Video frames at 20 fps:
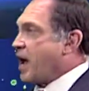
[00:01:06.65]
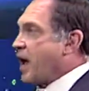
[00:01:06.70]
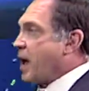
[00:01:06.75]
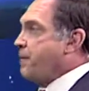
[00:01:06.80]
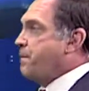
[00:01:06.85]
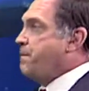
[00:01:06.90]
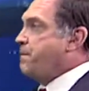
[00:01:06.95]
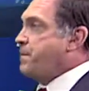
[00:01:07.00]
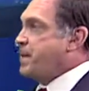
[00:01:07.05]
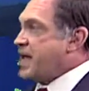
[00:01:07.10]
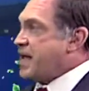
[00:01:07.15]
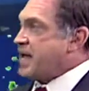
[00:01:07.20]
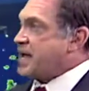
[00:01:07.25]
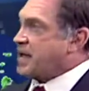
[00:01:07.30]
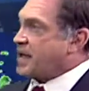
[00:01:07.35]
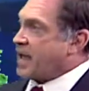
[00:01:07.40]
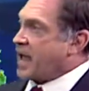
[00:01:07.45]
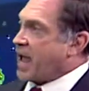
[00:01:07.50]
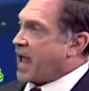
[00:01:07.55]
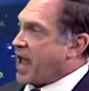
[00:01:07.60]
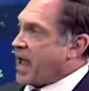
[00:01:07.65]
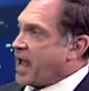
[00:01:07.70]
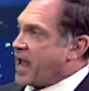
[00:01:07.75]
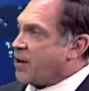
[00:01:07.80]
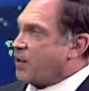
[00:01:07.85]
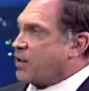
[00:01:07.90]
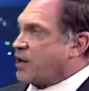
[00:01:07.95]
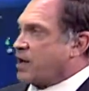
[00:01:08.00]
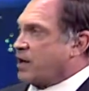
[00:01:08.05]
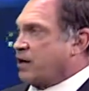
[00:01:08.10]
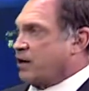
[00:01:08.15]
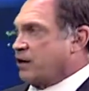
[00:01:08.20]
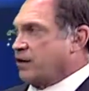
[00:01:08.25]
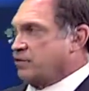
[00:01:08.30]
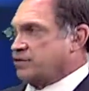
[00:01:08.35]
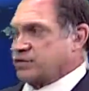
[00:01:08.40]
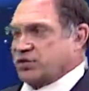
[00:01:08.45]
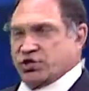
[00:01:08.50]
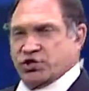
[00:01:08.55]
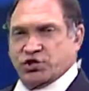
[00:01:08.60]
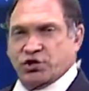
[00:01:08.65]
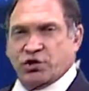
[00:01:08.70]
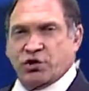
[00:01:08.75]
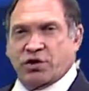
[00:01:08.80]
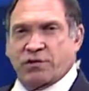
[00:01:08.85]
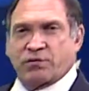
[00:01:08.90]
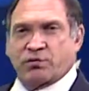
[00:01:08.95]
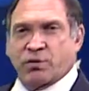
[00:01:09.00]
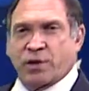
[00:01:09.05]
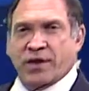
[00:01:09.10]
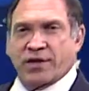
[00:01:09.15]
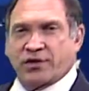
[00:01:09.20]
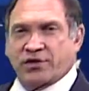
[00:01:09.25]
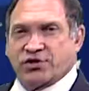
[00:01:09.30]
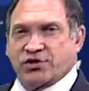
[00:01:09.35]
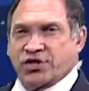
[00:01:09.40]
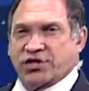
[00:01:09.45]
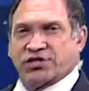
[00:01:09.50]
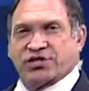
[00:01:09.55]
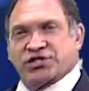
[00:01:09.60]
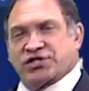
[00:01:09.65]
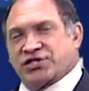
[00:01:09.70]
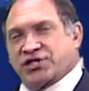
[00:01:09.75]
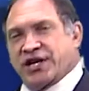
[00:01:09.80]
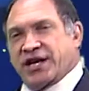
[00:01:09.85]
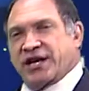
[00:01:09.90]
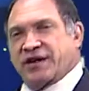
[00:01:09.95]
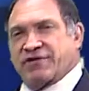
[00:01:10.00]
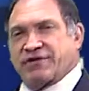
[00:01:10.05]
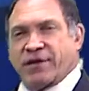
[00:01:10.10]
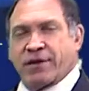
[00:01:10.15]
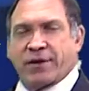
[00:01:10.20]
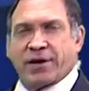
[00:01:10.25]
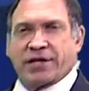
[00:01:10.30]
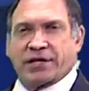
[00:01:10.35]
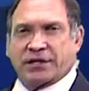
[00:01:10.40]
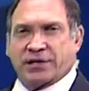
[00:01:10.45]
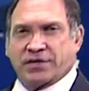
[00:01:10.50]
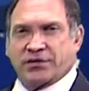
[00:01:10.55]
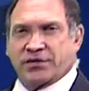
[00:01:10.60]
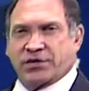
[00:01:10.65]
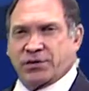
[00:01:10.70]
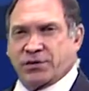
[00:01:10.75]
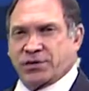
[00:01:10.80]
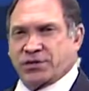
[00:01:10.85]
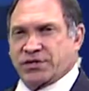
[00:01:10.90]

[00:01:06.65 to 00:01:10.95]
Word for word: a big area of disturbed weather just sitting very close to